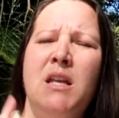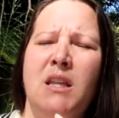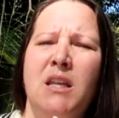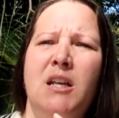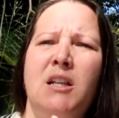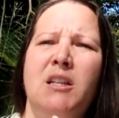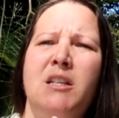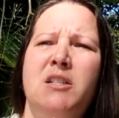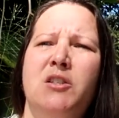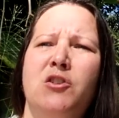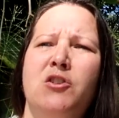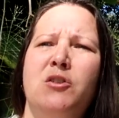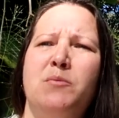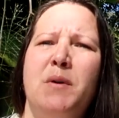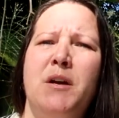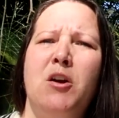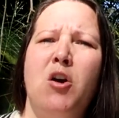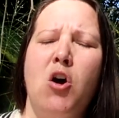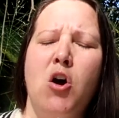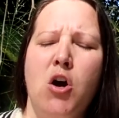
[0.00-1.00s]
illegally searched
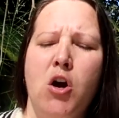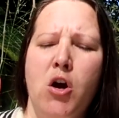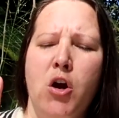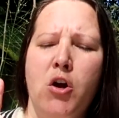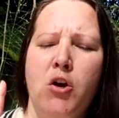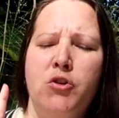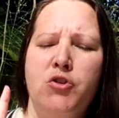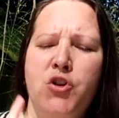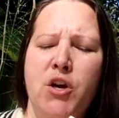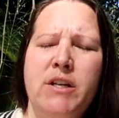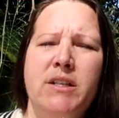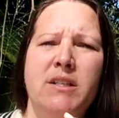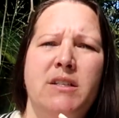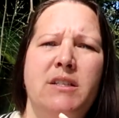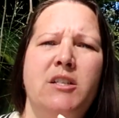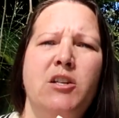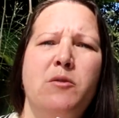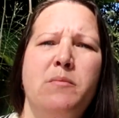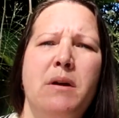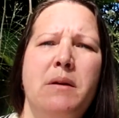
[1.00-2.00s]
my car, tried to
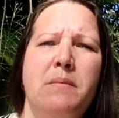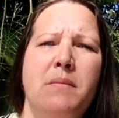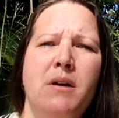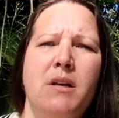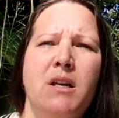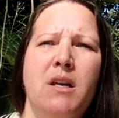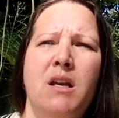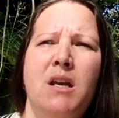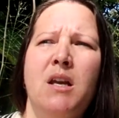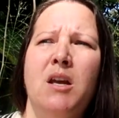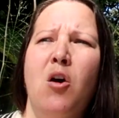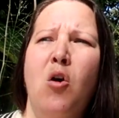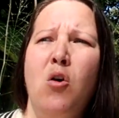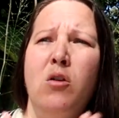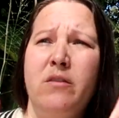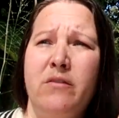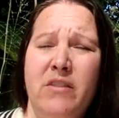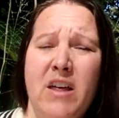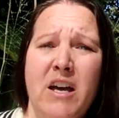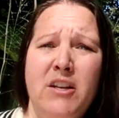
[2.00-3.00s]
steal my money,
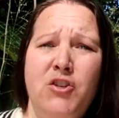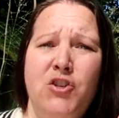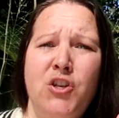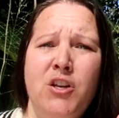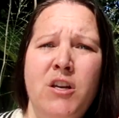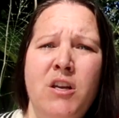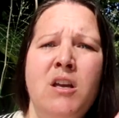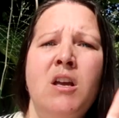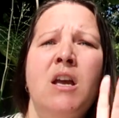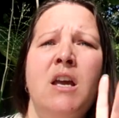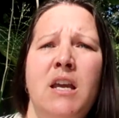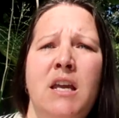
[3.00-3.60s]
all of that shit,